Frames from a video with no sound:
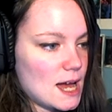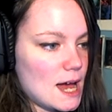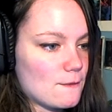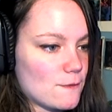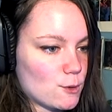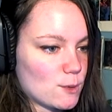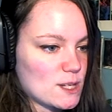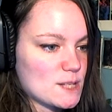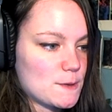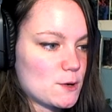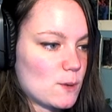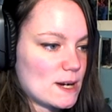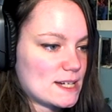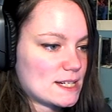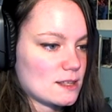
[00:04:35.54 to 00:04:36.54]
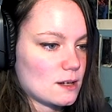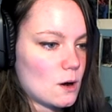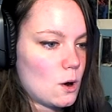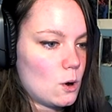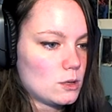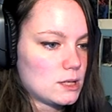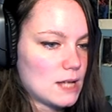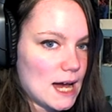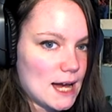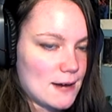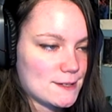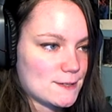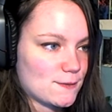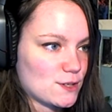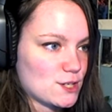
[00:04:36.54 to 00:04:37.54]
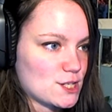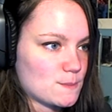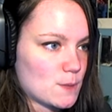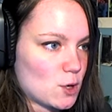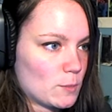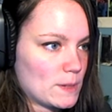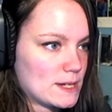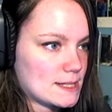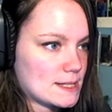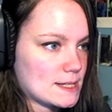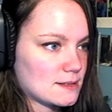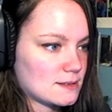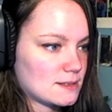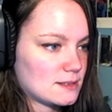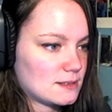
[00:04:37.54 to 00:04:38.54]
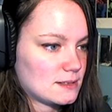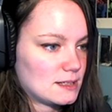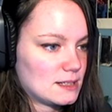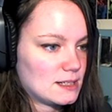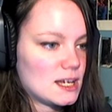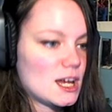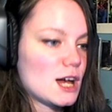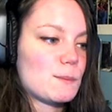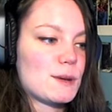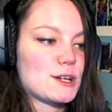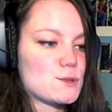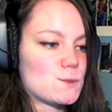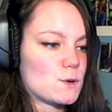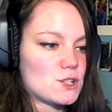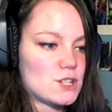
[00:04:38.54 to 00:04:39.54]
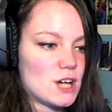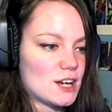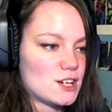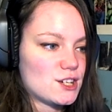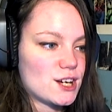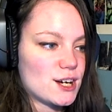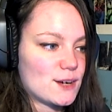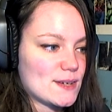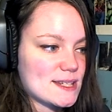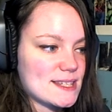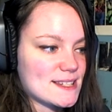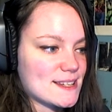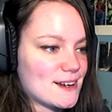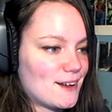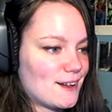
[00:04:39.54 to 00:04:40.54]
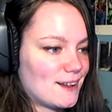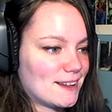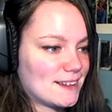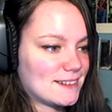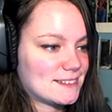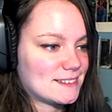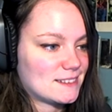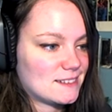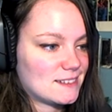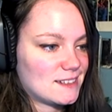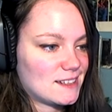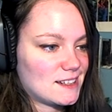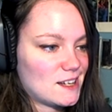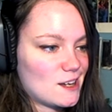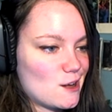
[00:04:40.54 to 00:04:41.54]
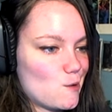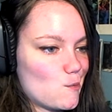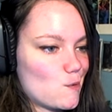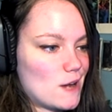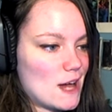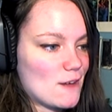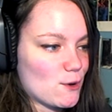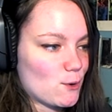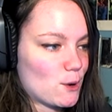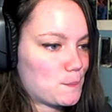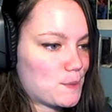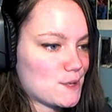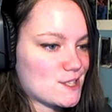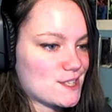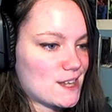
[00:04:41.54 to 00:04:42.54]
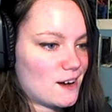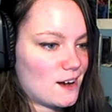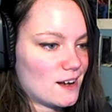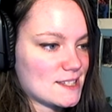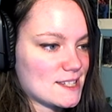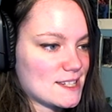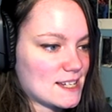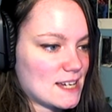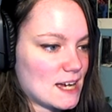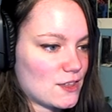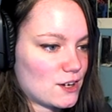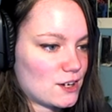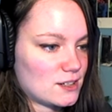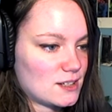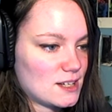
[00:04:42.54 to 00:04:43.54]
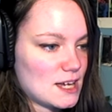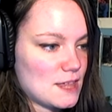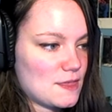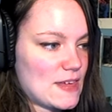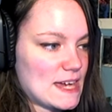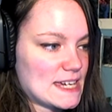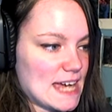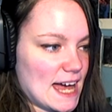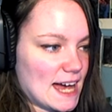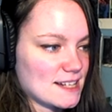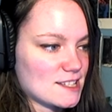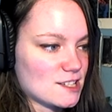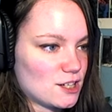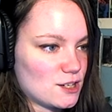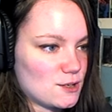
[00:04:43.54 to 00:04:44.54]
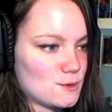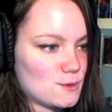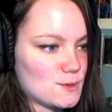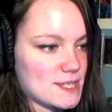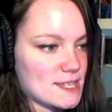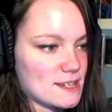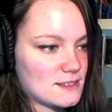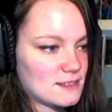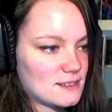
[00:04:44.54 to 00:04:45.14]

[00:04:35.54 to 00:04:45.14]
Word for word: Everyone's been waiting their whole lives for this moment. But we're not nervous at all. When everyone puts their hearts together, they can't lose.